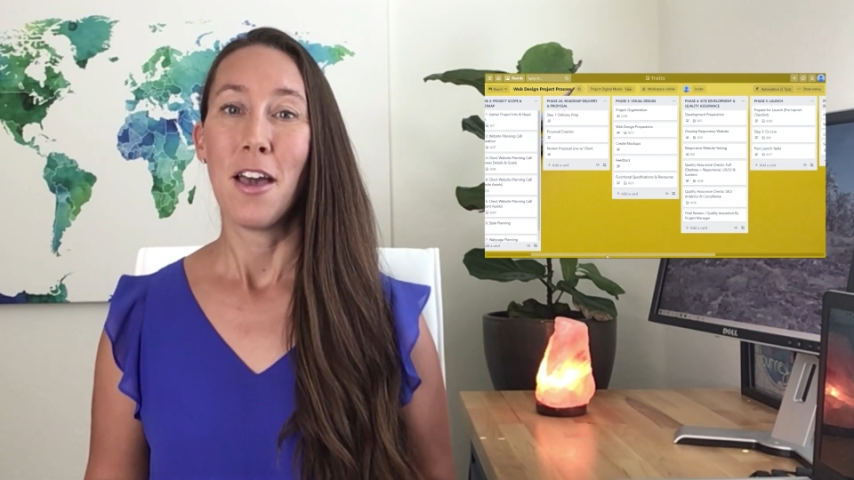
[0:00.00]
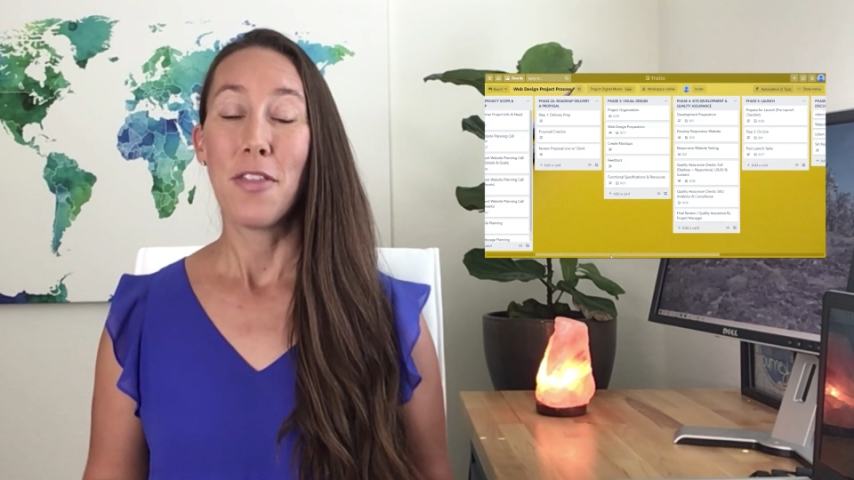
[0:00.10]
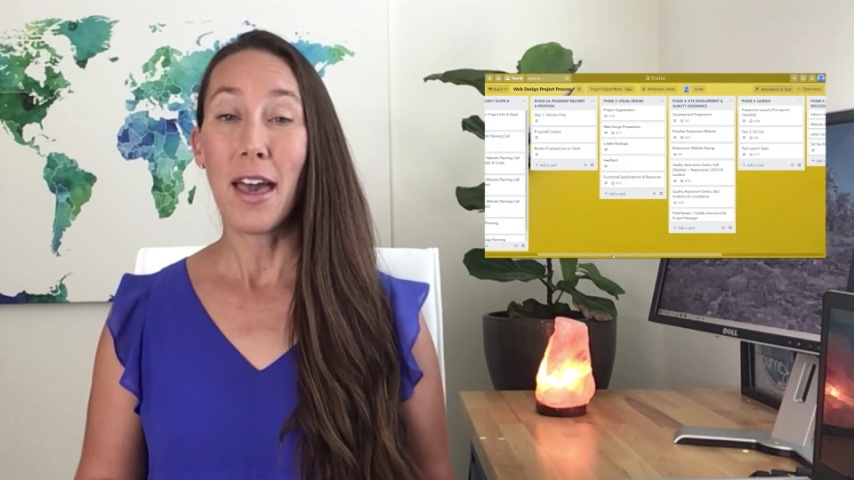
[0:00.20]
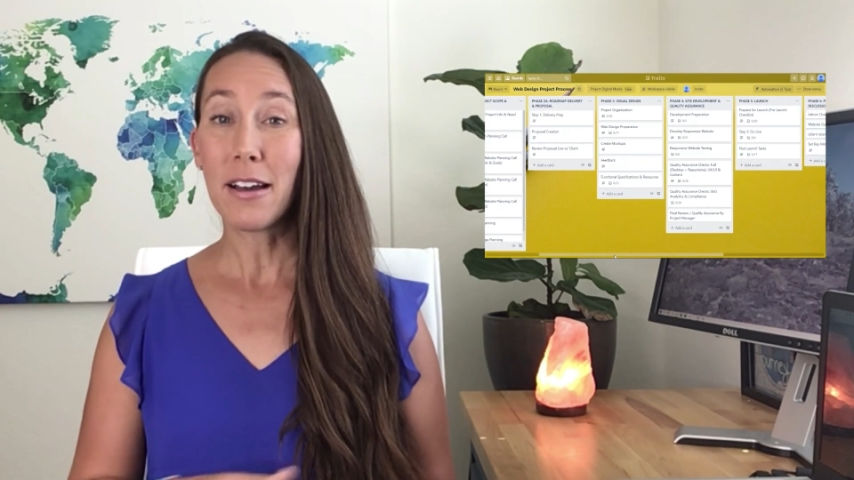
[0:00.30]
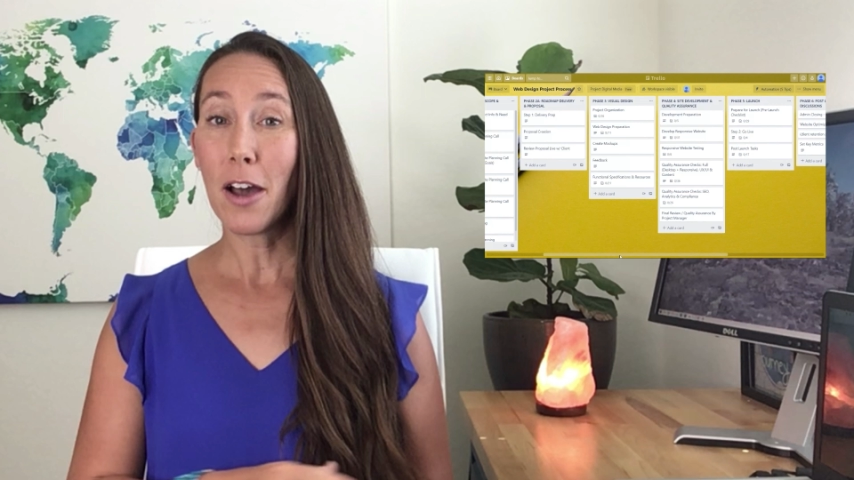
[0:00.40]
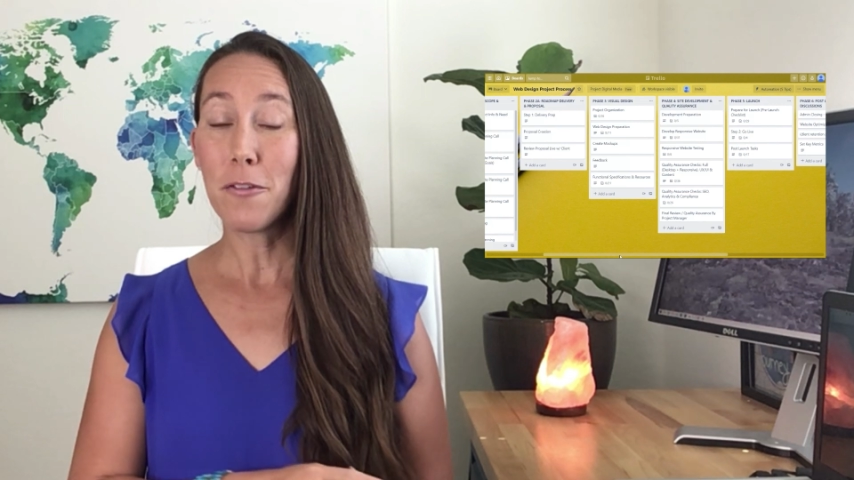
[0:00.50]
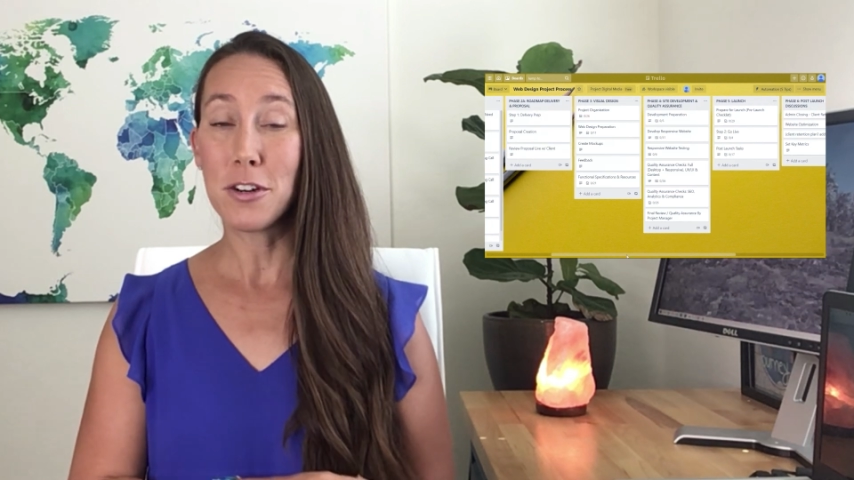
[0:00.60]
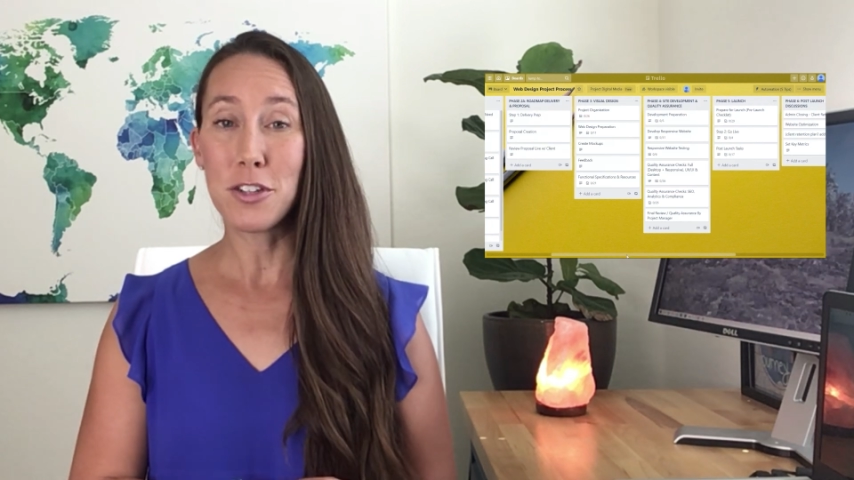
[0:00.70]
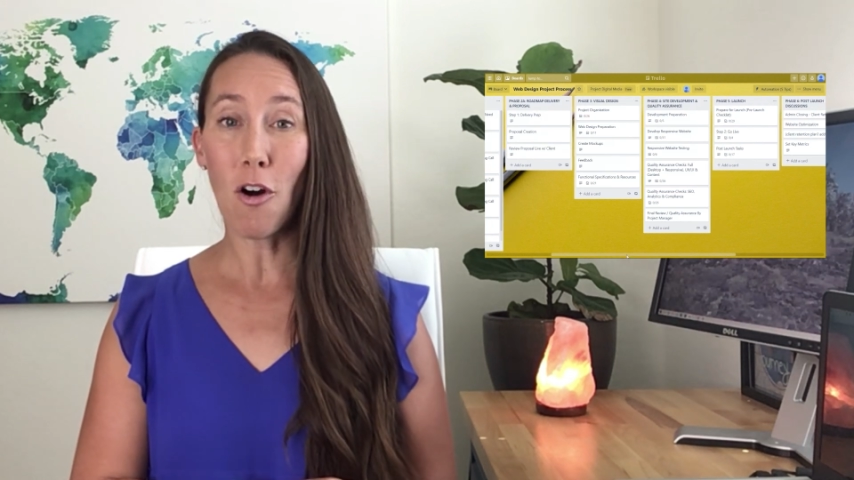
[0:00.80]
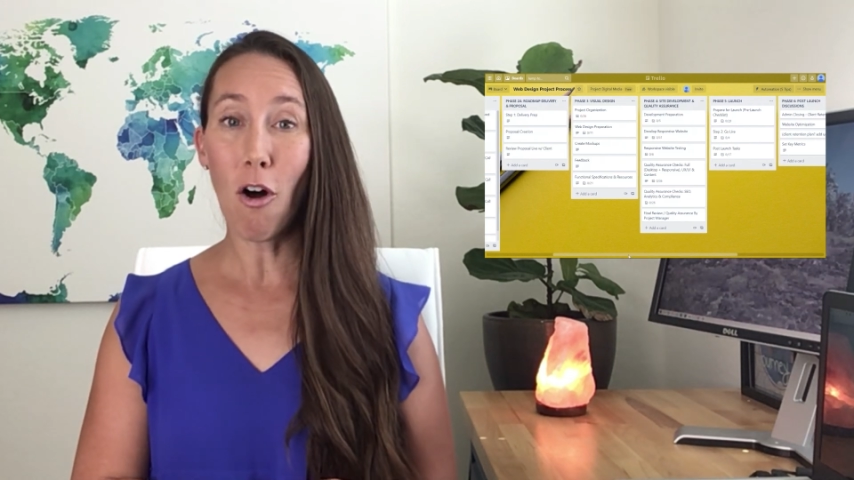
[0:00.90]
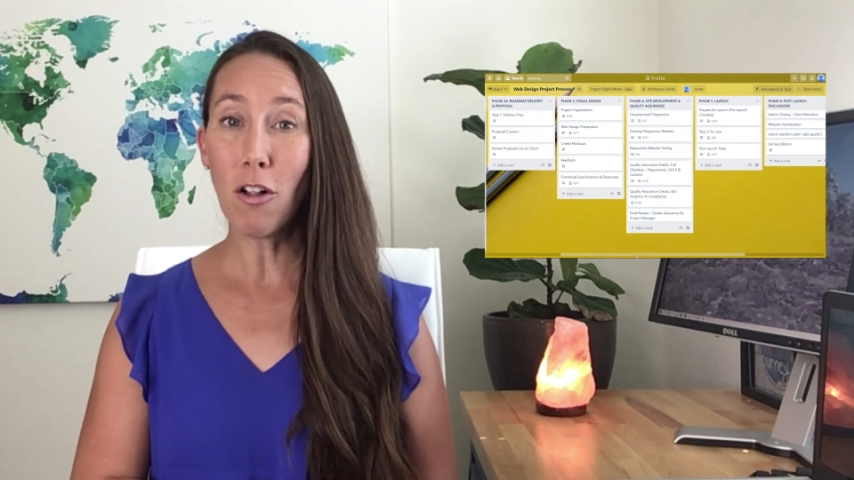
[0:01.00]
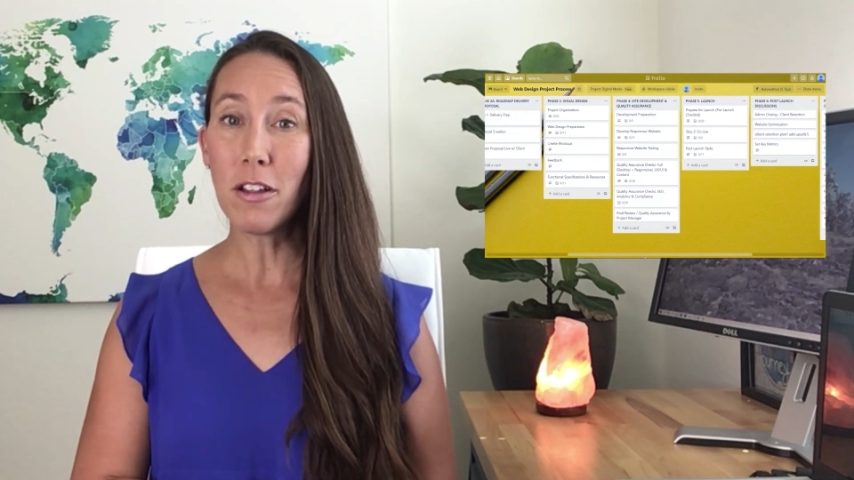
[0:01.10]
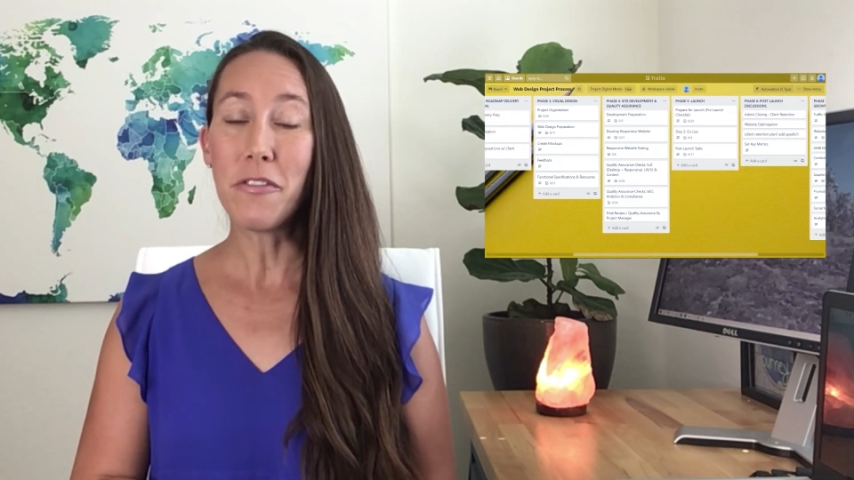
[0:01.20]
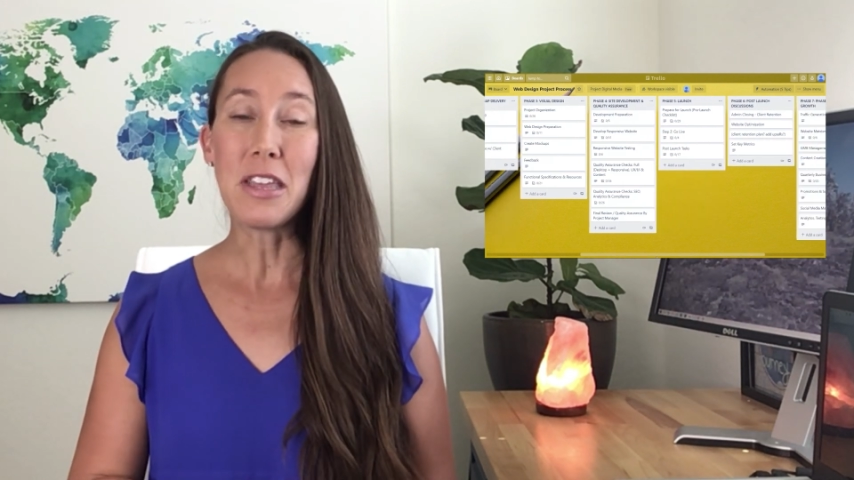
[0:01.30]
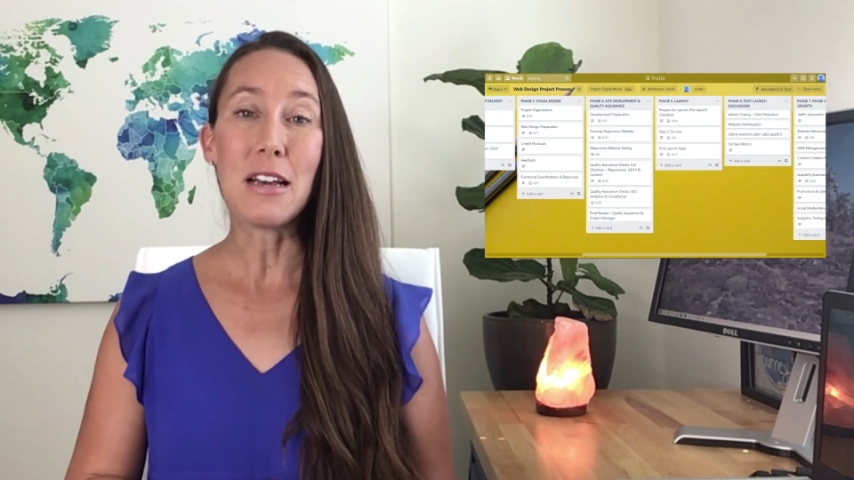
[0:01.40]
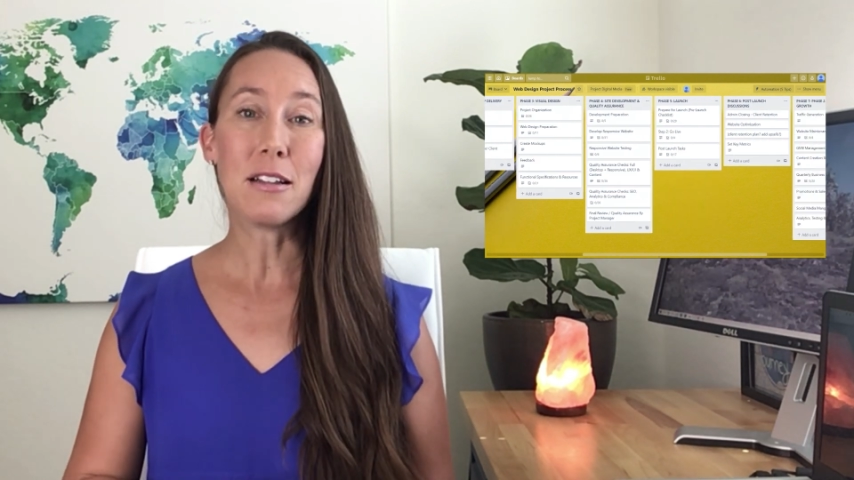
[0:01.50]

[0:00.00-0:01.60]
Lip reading: that covers all of the